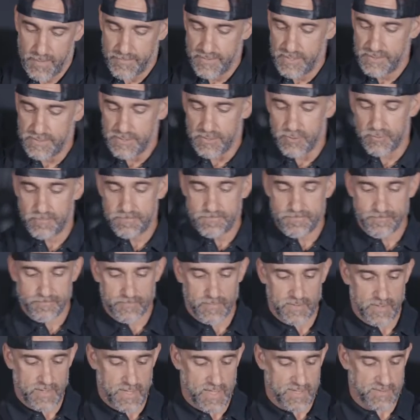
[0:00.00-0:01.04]
I'm gonna do
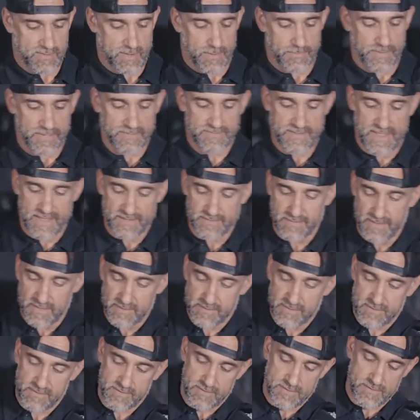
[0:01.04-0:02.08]
is I'm gonna take
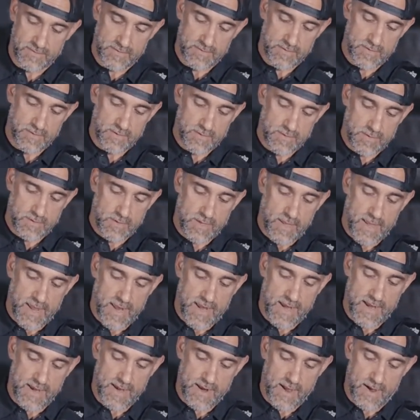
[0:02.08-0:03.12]
this
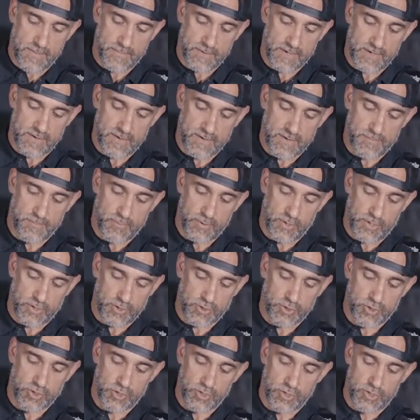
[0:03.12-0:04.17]
and I'm gonna put a
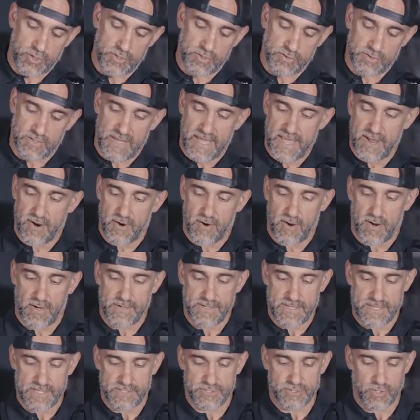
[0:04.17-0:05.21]
good layer
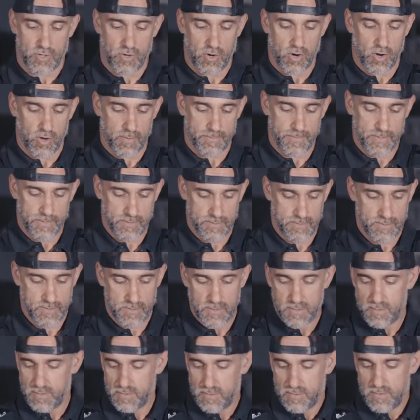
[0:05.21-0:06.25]
on each arm.
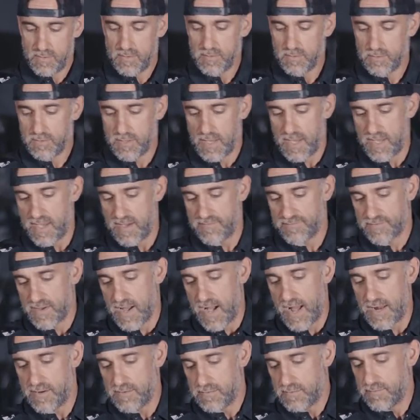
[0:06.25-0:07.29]
Okay, I've
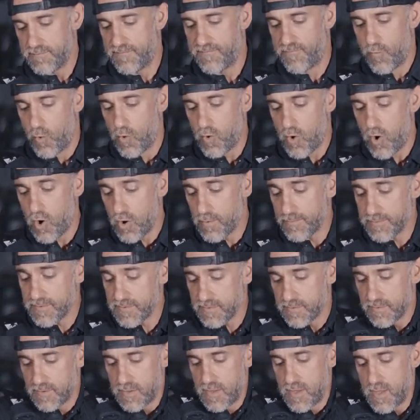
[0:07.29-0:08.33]
got
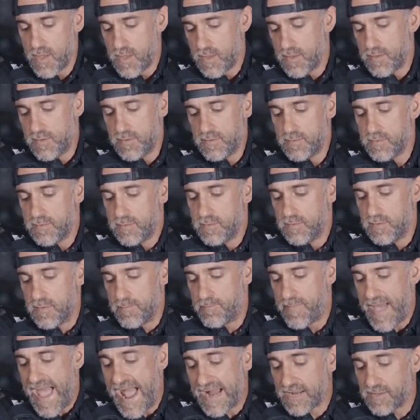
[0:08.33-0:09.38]
forearms, the
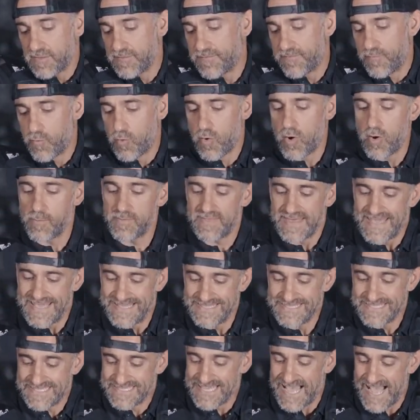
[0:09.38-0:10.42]
back of the forearms,
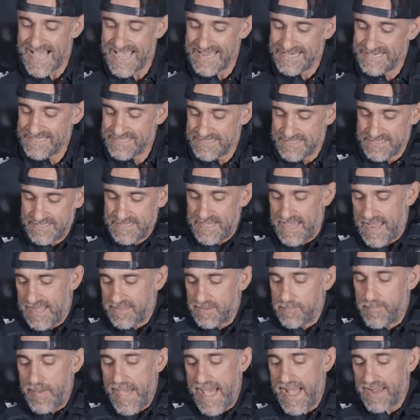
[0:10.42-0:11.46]
inside
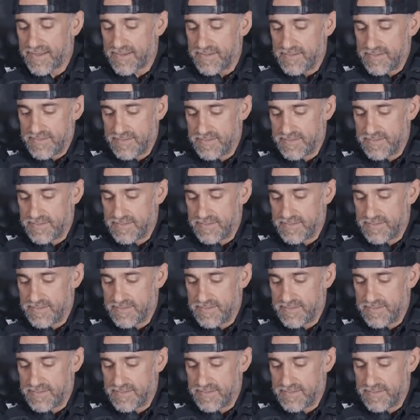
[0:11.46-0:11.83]
and the back,